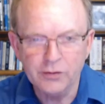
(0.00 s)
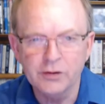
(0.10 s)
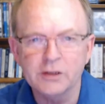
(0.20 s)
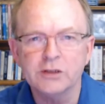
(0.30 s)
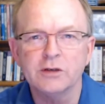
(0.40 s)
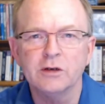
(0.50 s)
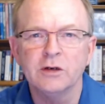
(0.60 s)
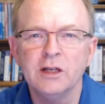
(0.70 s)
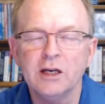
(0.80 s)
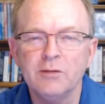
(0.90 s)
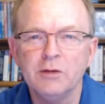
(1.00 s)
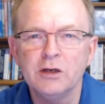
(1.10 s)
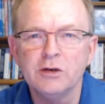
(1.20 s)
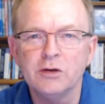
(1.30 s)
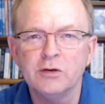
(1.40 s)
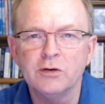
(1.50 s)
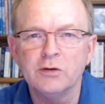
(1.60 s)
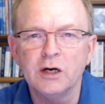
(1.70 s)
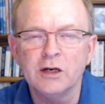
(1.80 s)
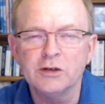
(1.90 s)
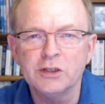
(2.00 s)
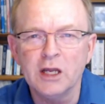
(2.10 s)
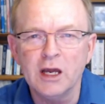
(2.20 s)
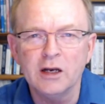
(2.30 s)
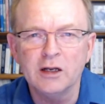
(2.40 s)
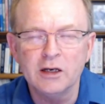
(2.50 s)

this led me to understand,